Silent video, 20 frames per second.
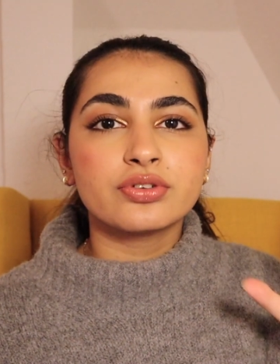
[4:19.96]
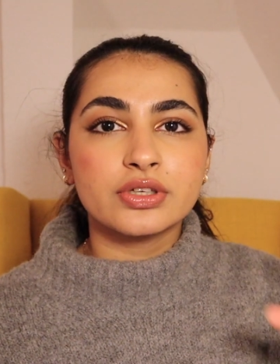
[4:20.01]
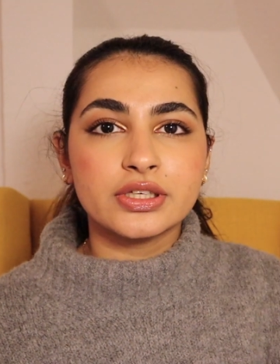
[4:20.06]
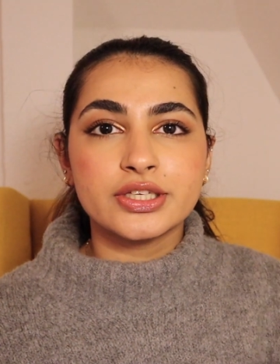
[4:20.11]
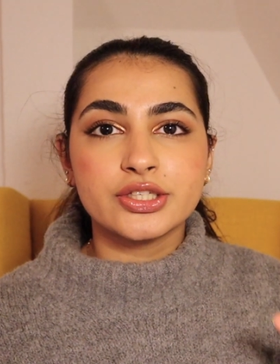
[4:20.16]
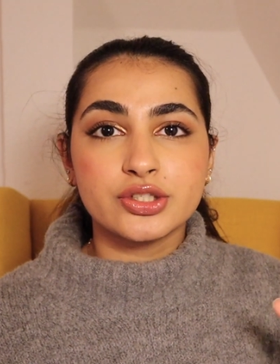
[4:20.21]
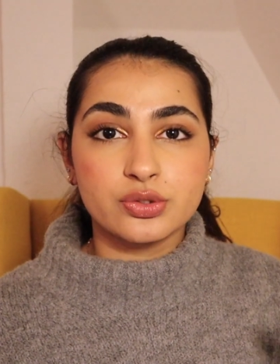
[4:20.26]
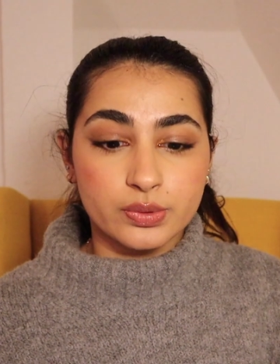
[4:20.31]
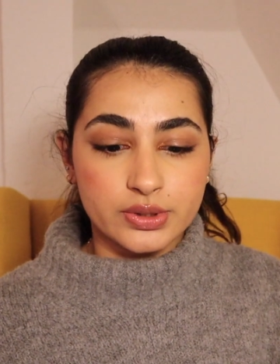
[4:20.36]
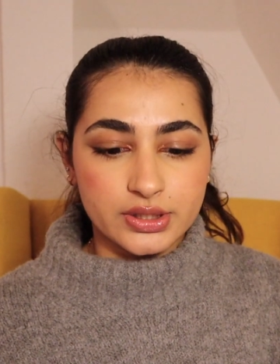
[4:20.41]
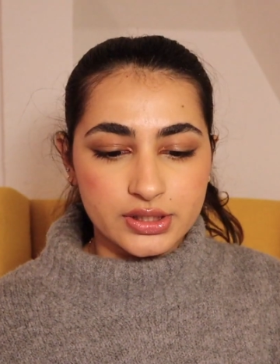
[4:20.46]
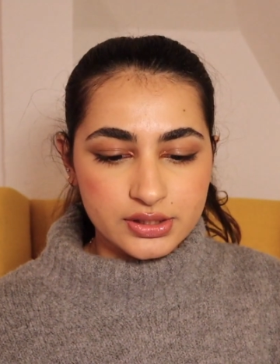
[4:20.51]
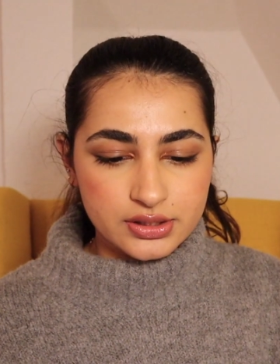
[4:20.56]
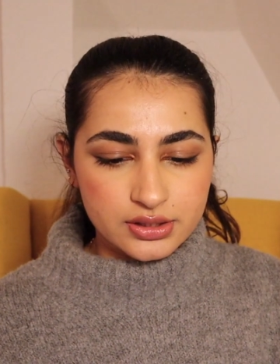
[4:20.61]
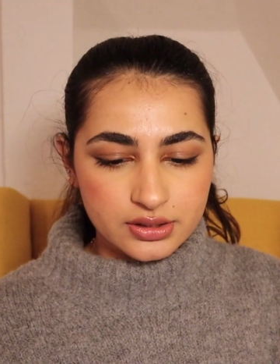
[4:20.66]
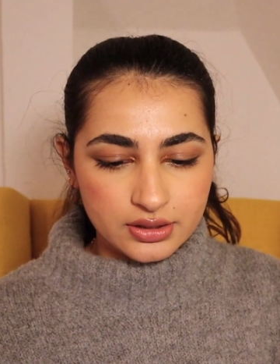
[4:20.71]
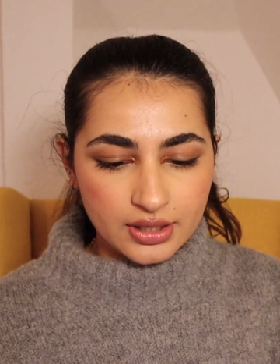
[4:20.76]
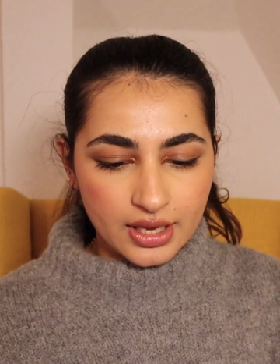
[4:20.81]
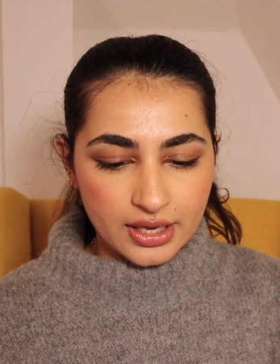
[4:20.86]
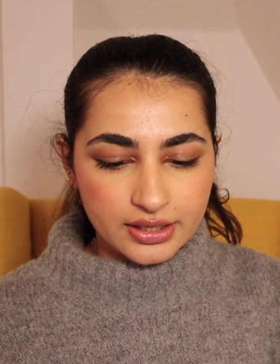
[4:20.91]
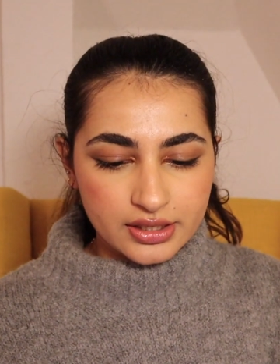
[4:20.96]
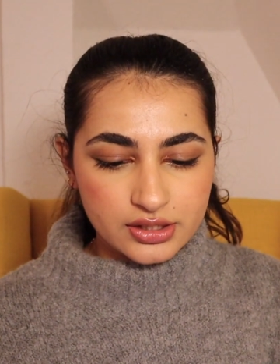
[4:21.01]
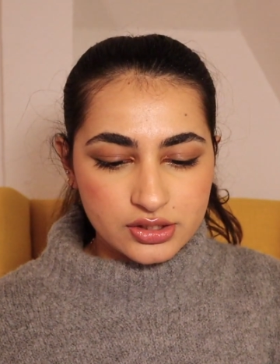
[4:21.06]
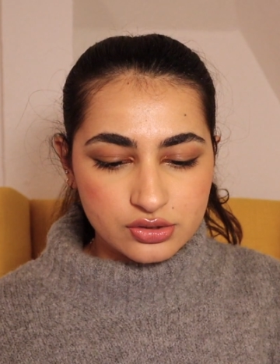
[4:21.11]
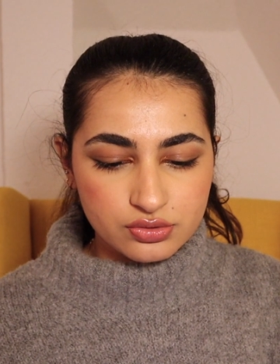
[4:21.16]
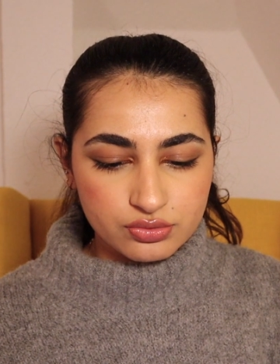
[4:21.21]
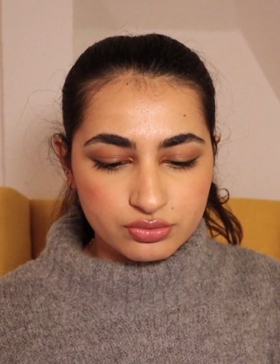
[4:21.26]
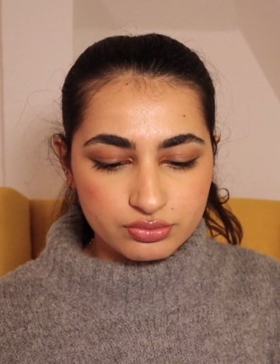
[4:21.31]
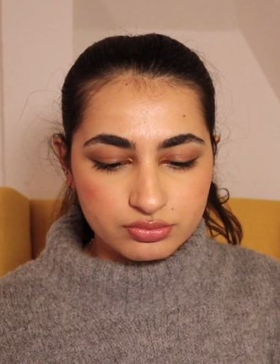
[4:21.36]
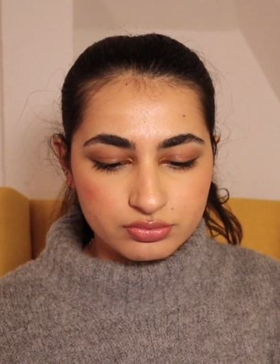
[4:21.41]
really sweet and
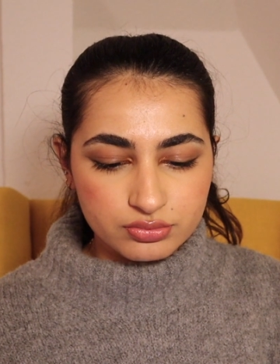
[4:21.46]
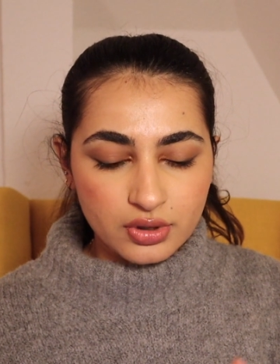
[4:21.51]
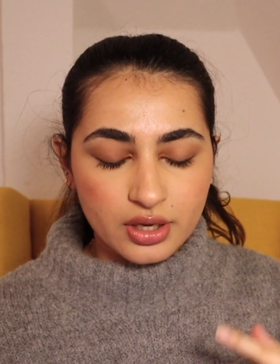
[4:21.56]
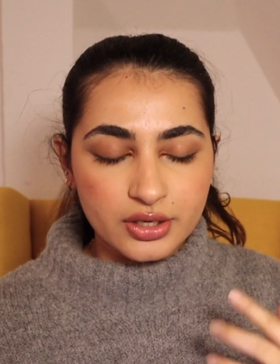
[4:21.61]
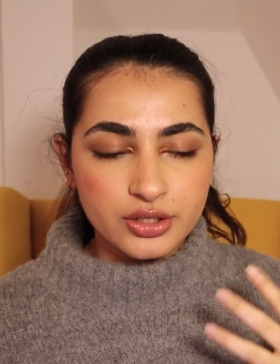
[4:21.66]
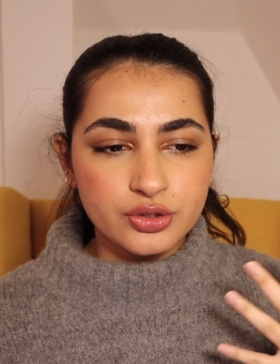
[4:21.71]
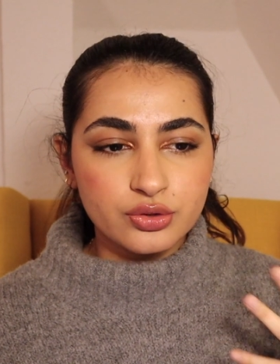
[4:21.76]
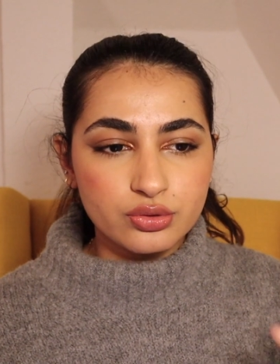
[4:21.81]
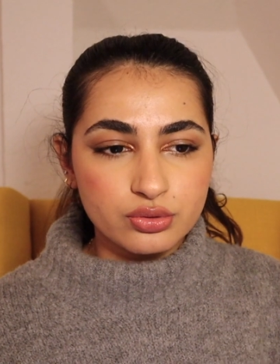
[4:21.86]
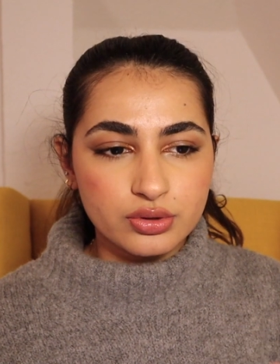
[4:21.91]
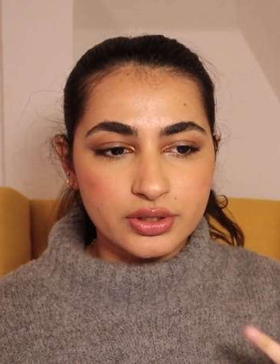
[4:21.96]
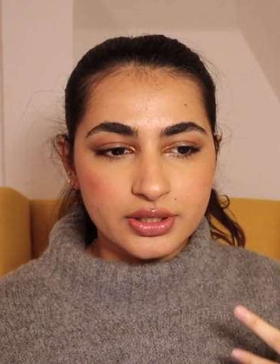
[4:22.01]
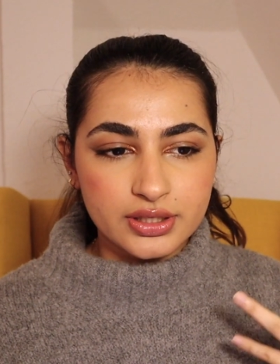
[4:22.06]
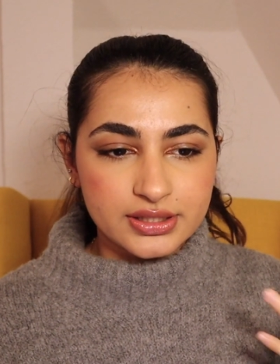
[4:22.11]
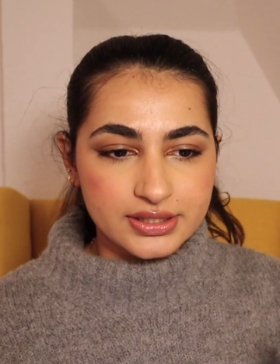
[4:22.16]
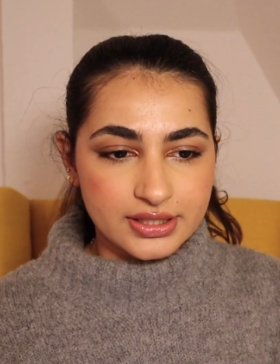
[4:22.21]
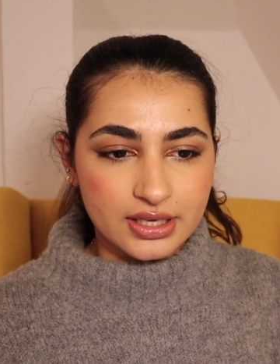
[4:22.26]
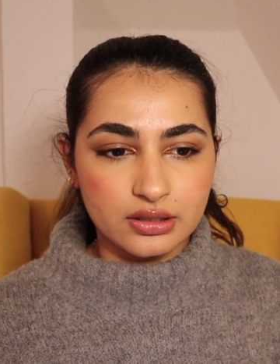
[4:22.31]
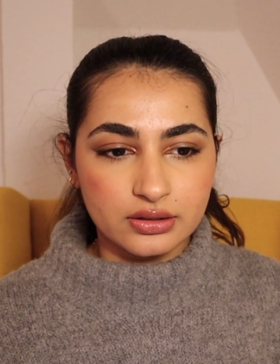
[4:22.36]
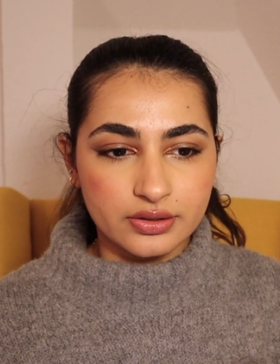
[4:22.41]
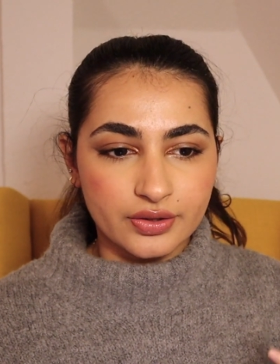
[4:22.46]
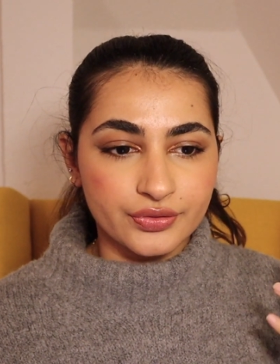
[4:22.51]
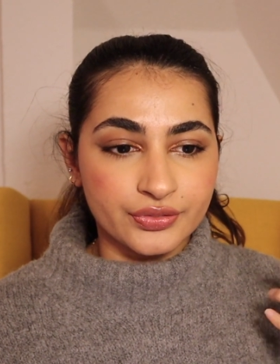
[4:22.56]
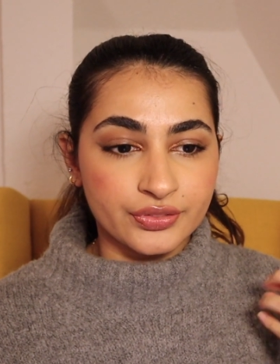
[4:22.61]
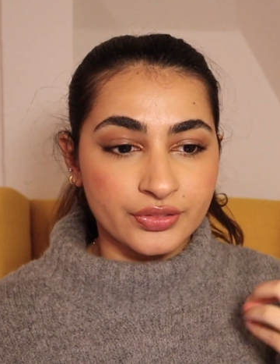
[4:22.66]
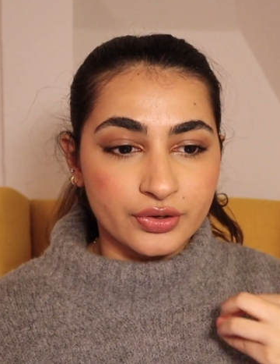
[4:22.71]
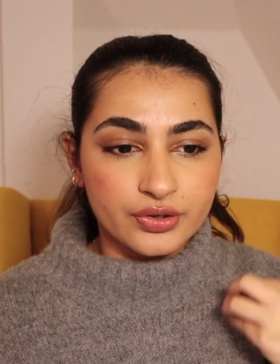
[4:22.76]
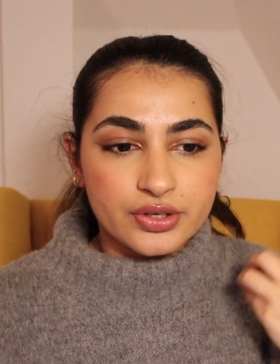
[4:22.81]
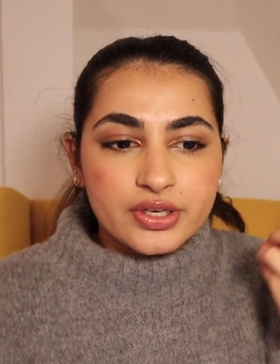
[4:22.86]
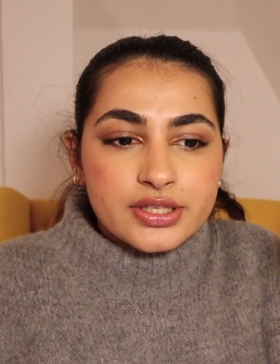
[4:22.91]
it's, you can tell
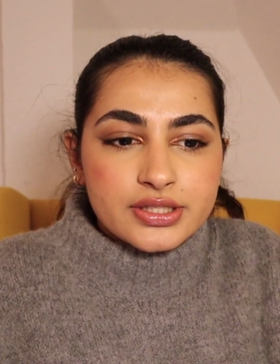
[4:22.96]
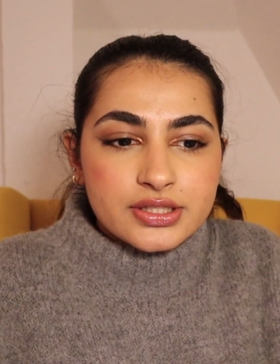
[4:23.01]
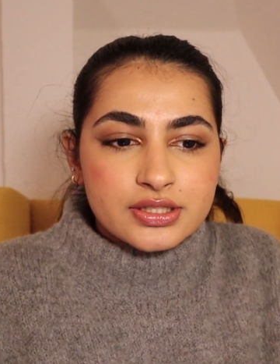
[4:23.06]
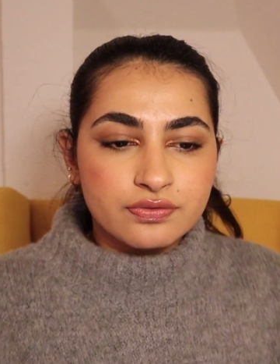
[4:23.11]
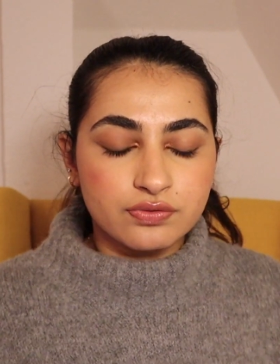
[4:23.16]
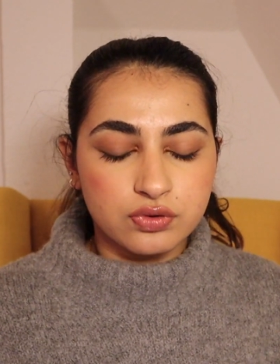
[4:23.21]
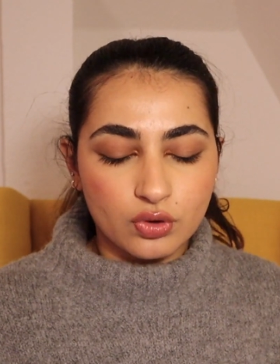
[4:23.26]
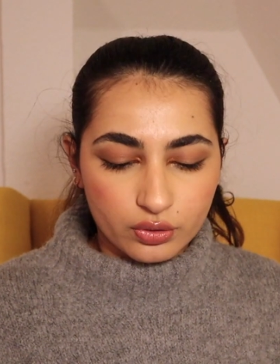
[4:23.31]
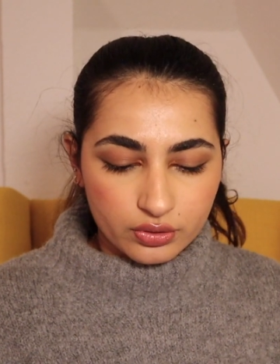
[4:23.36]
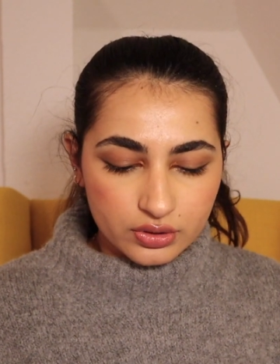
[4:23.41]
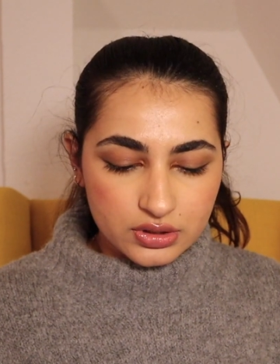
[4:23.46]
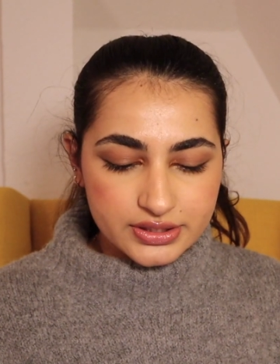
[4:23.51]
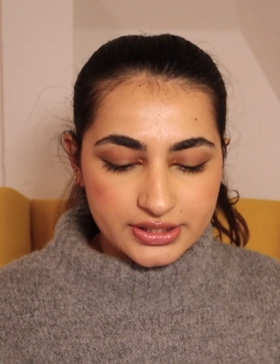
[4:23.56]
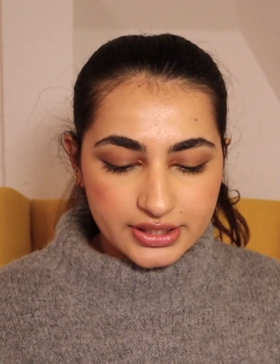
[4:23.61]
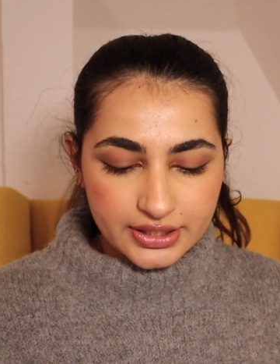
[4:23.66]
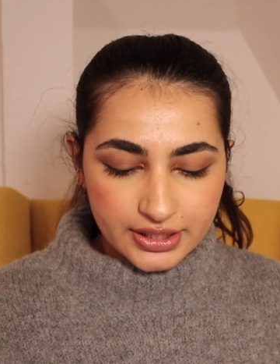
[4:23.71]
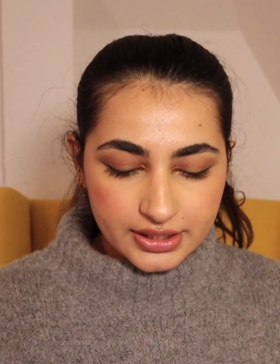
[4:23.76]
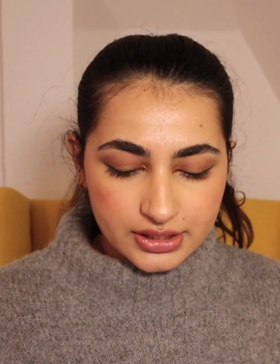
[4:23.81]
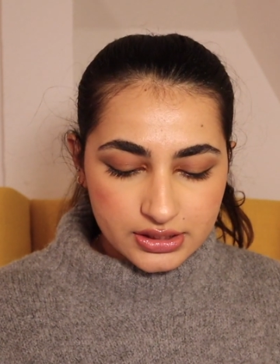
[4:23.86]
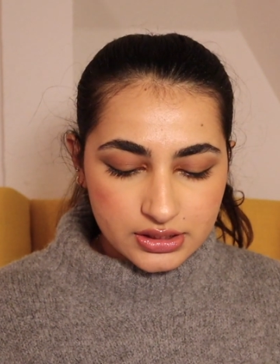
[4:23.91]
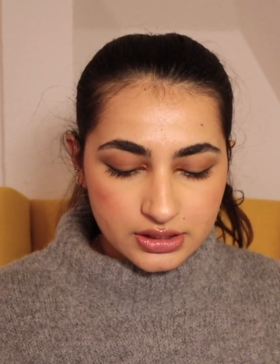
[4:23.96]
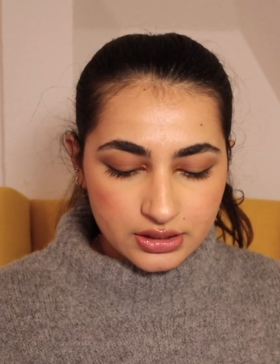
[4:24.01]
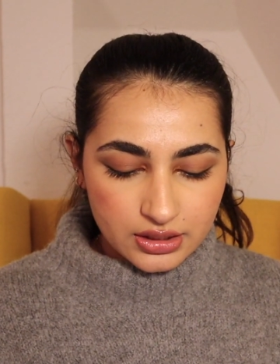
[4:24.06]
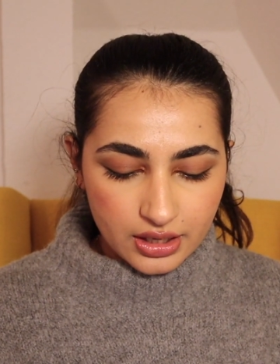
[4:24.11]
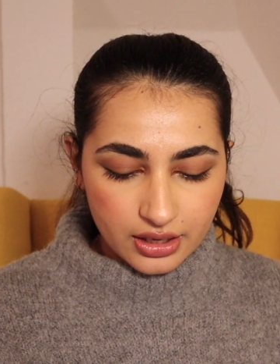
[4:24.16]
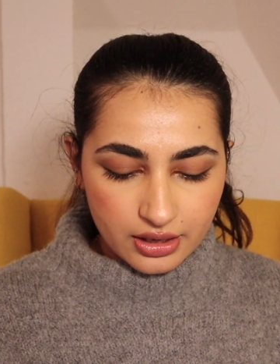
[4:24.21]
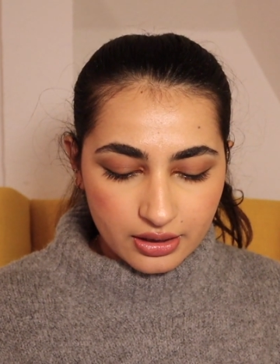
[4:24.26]
that there is florals in it.